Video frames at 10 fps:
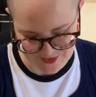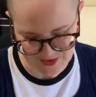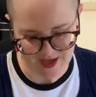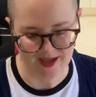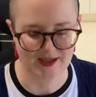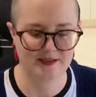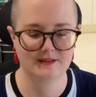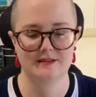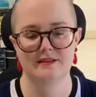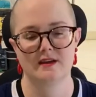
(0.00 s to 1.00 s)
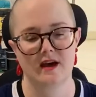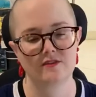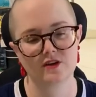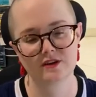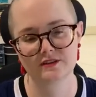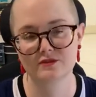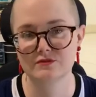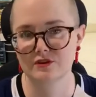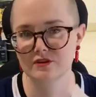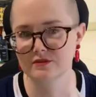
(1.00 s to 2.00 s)
Okay, I've got a little
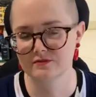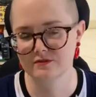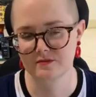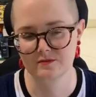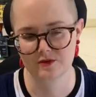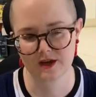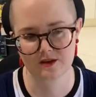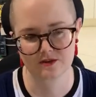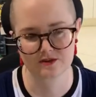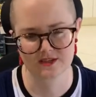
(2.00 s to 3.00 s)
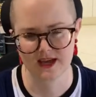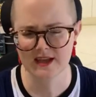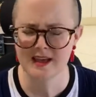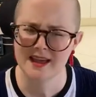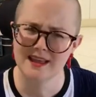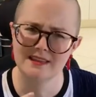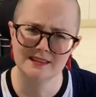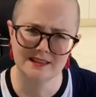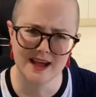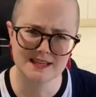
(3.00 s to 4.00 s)
note from Crate Crochet. In the
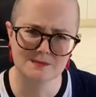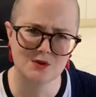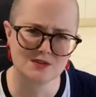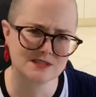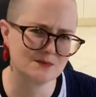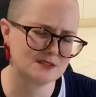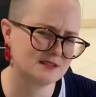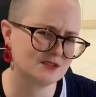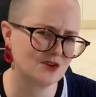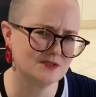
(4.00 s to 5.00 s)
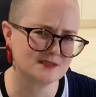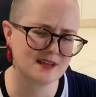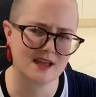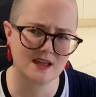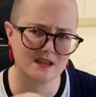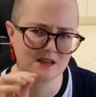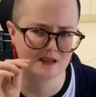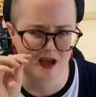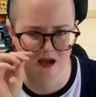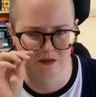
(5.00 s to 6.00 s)
last box, there was this note saying
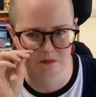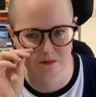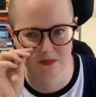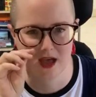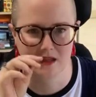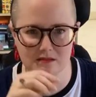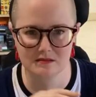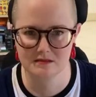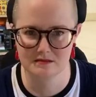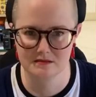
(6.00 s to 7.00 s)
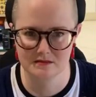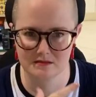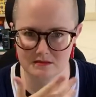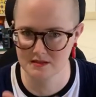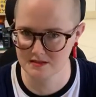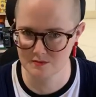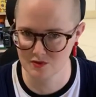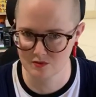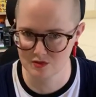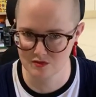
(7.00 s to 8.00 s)
um, that the
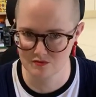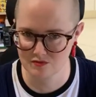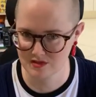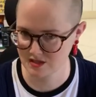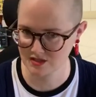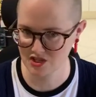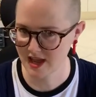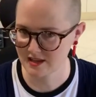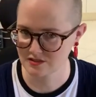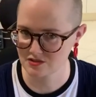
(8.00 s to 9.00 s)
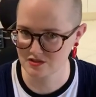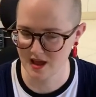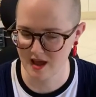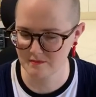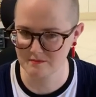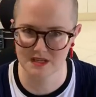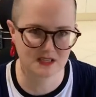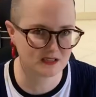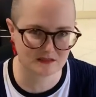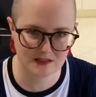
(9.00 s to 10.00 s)
subscription was going to change, um, but it
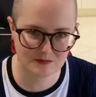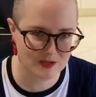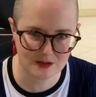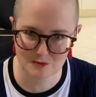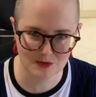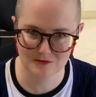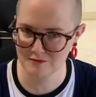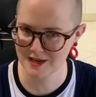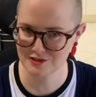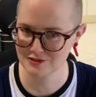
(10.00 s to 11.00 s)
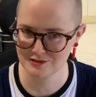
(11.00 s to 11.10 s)
didn't give me any more information.